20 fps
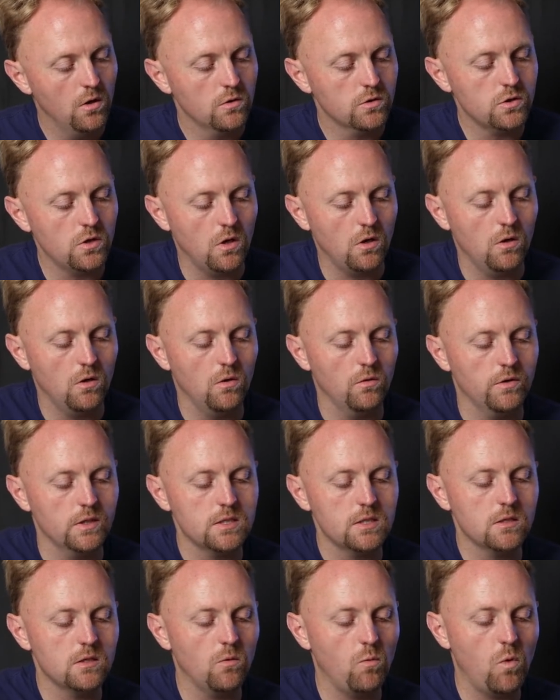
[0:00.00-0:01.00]
So
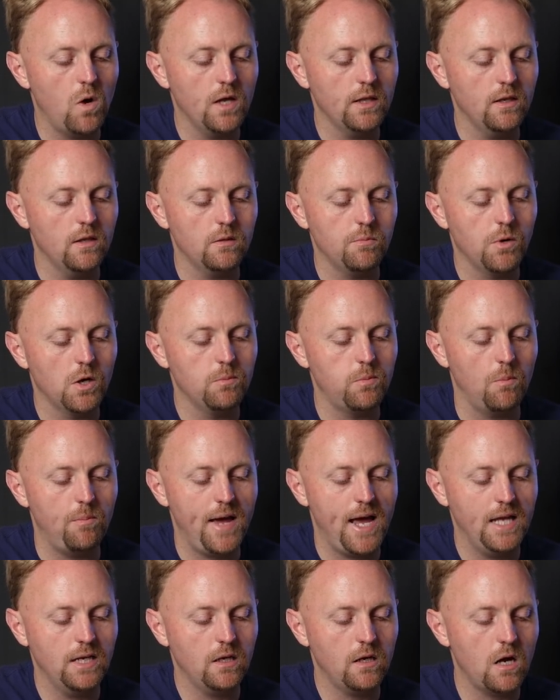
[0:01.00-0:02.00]
this is the one that the Purple
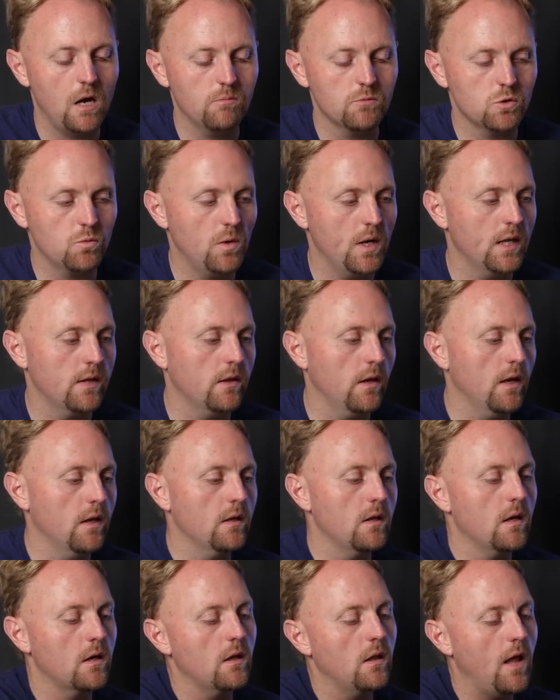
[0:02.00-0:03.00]
Panda comes with.
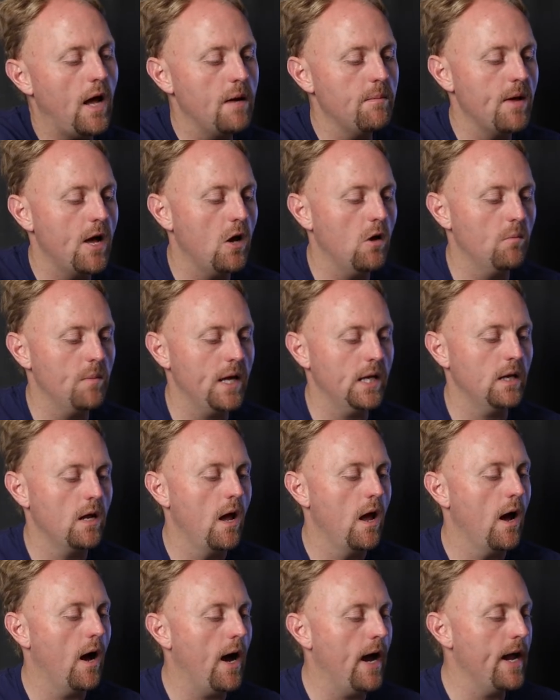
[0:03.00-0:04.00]
In the Climb helmet,
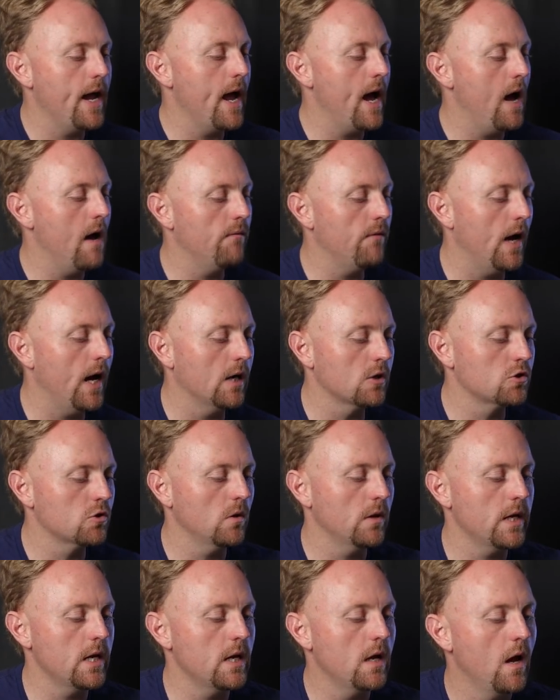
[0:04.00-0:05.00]
I have
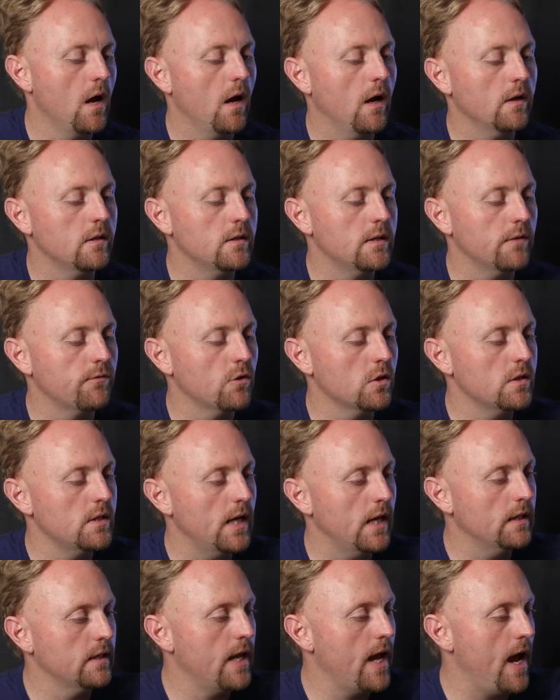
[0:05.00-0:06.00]
actually a different
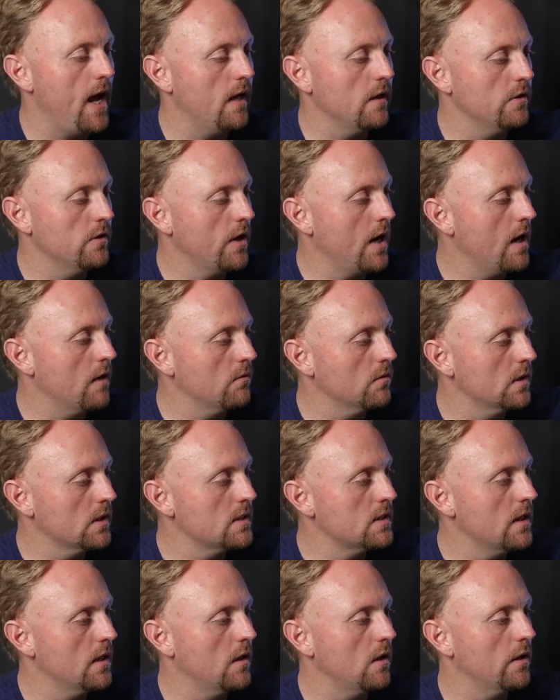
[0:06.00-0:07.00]
dead cat. You can't really
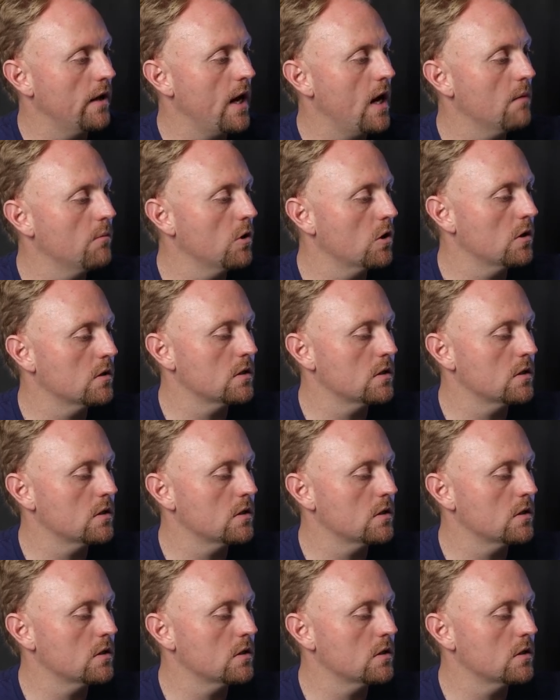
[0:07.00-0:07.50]
see it on camera